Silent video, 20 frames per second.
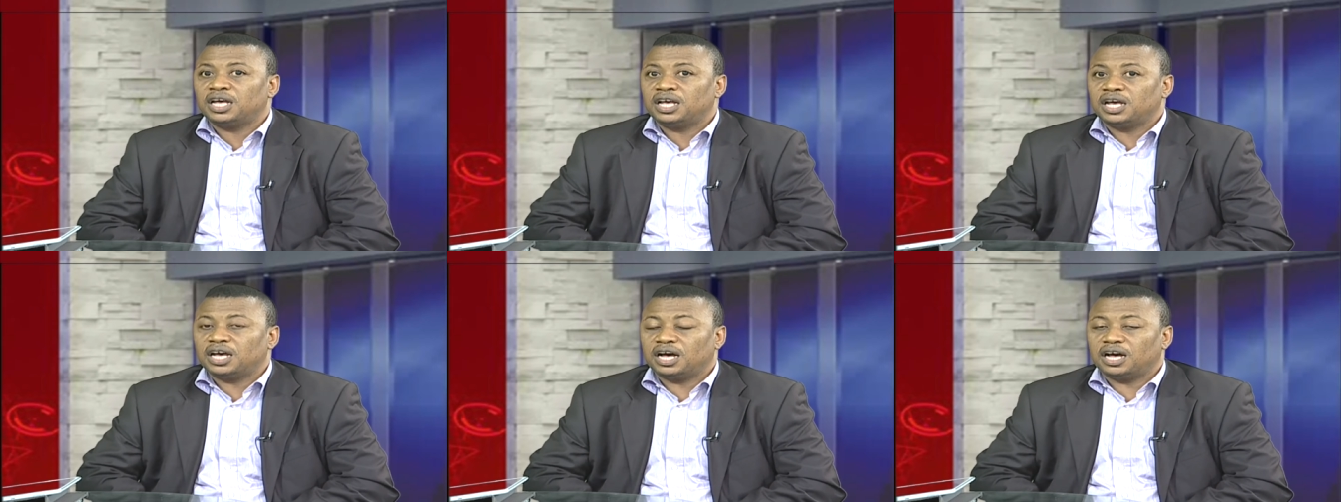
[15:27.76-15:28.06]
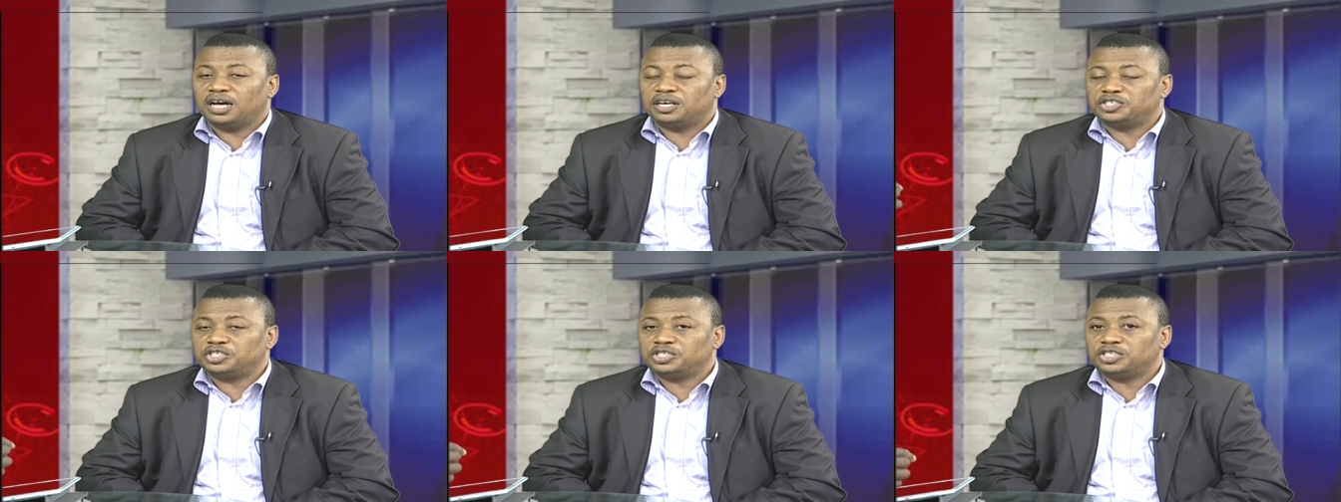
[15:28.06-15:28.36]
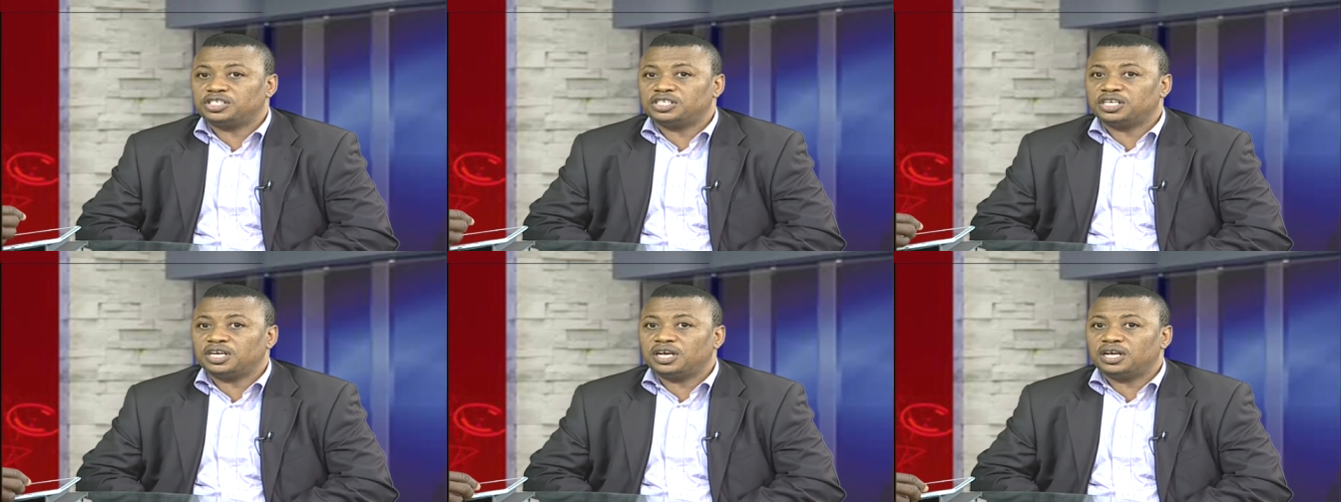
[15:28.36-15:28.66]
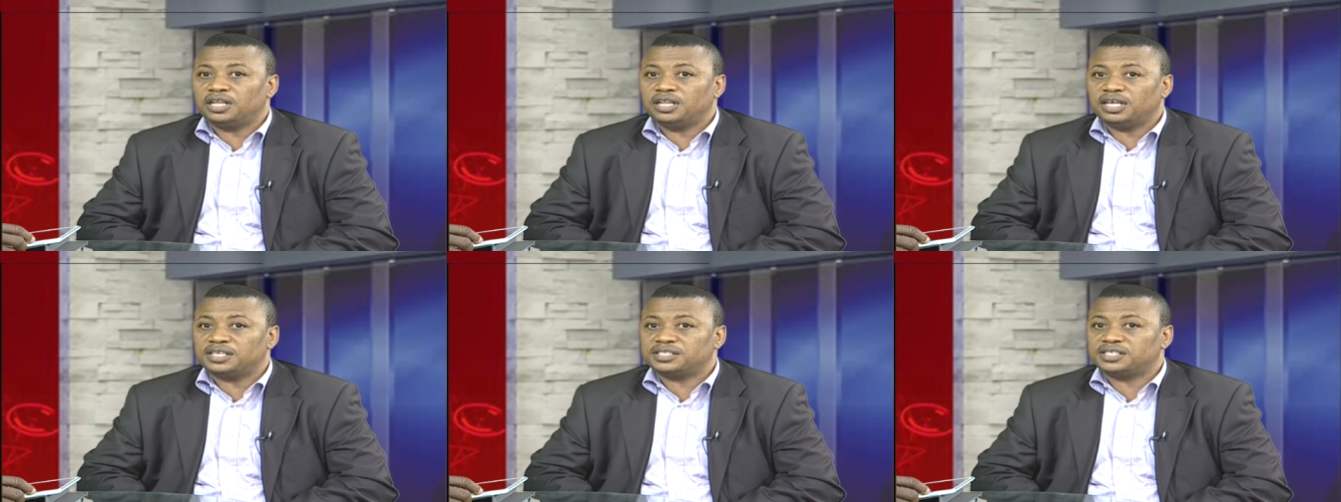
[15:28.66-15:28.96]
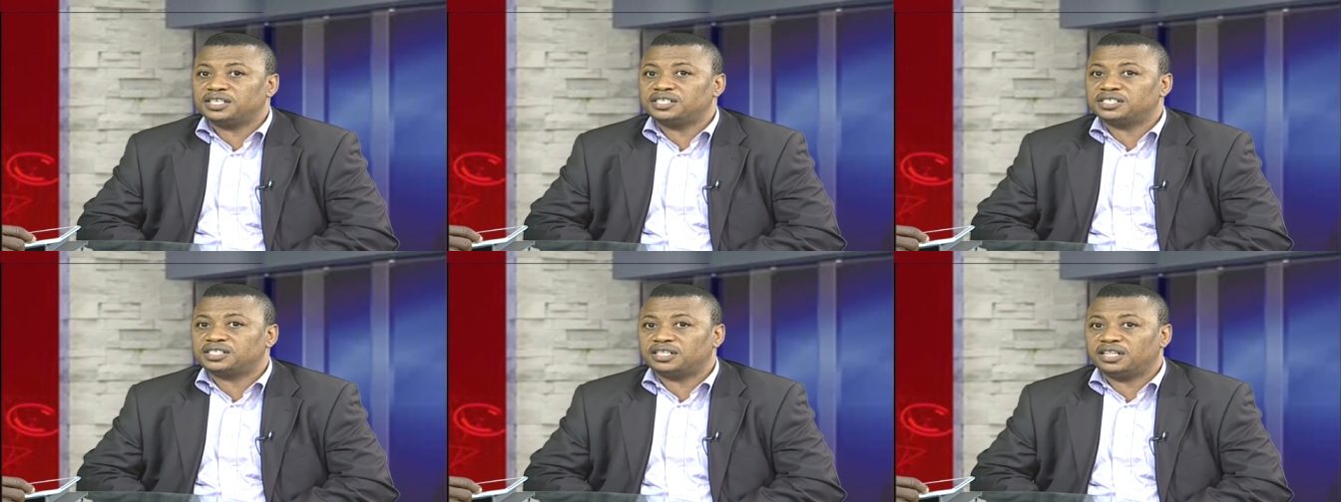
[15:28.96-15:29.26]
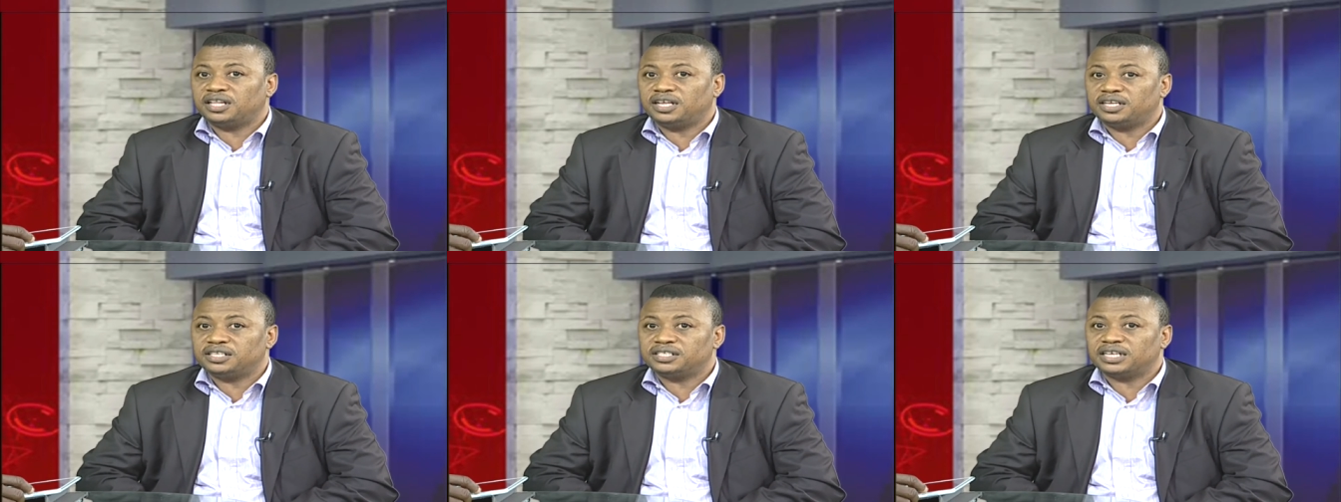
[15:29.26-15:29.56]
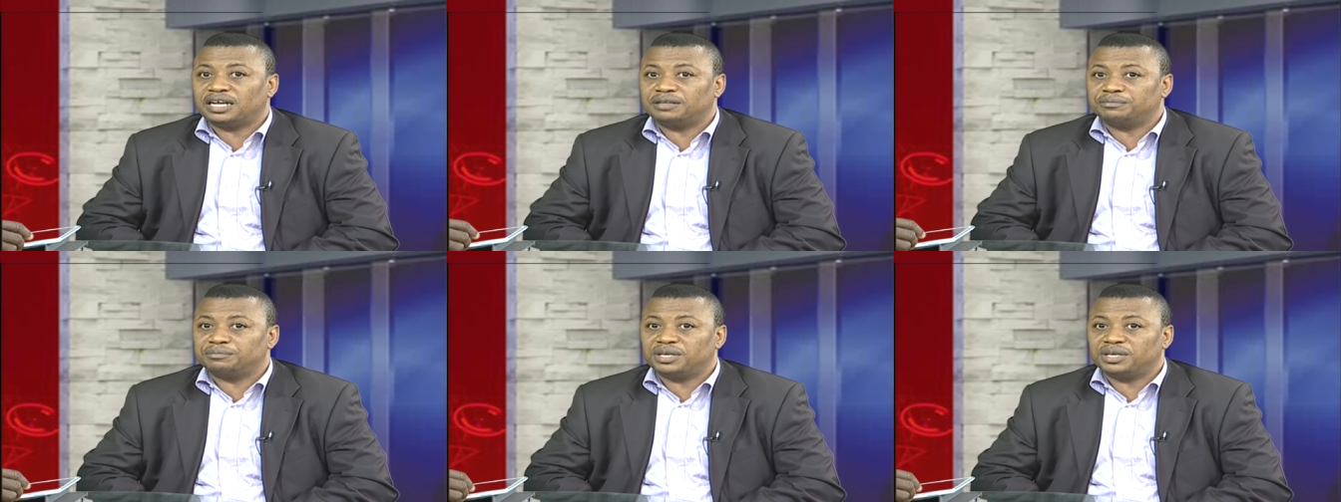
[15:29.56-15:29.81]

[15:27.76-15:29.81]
uh, share lessons learned and